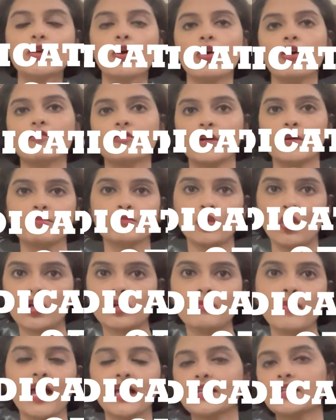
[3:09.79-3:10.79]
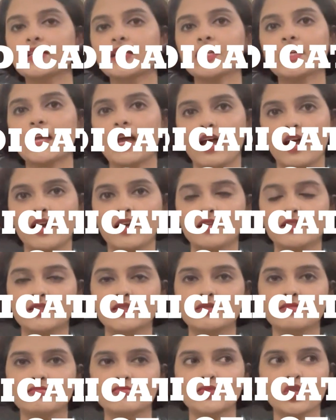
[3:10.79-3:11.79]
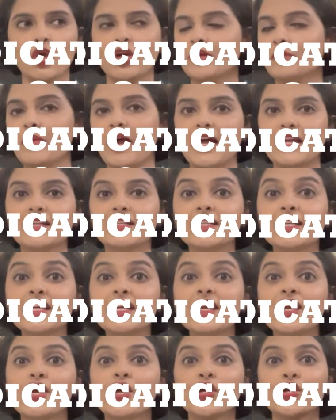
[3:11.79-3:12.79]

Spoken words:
of abnormality and normality,